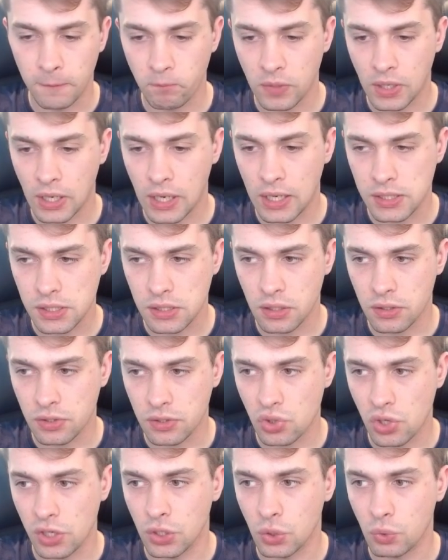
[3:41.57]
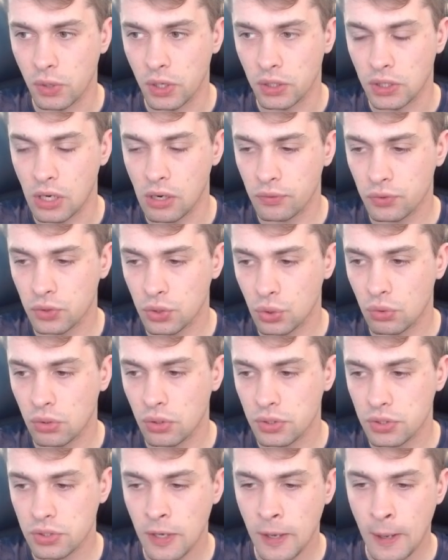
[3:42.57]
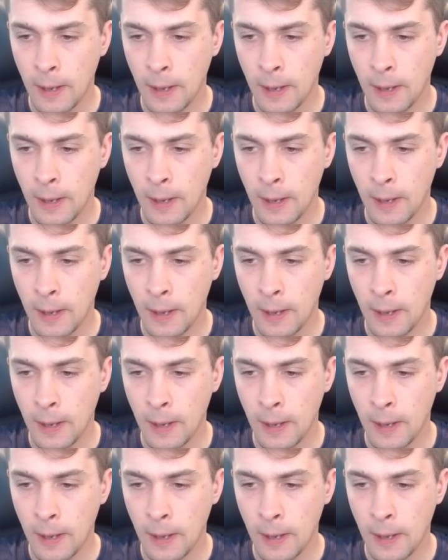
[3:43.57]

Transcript: castling straight away afterwards.